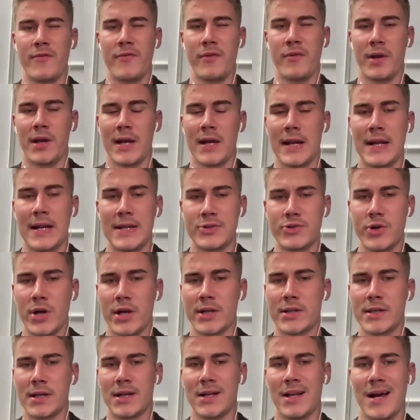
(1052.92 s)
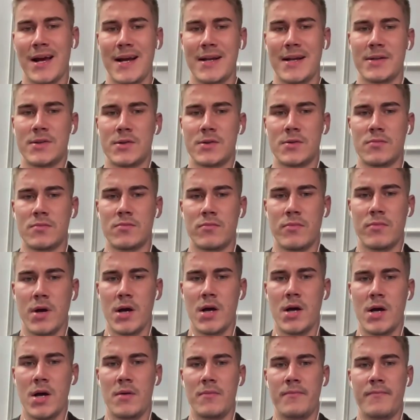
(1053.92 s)
traffic and attracting clients.
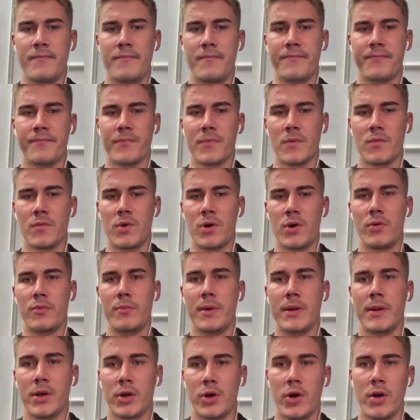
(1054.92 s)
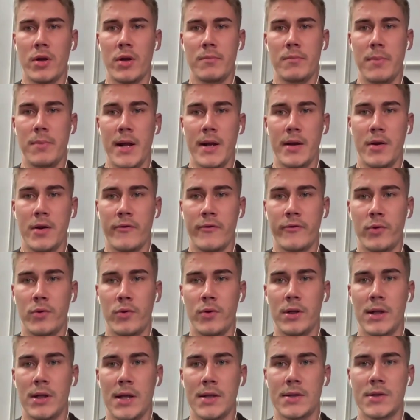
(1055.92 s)
What would be the current plan of
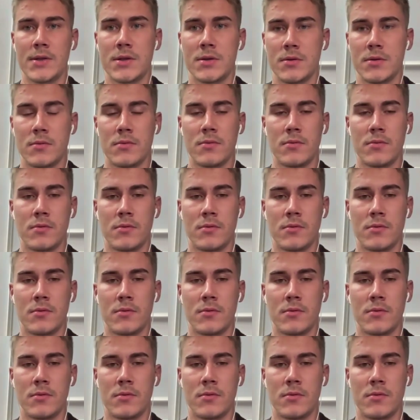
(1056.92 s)
doing that?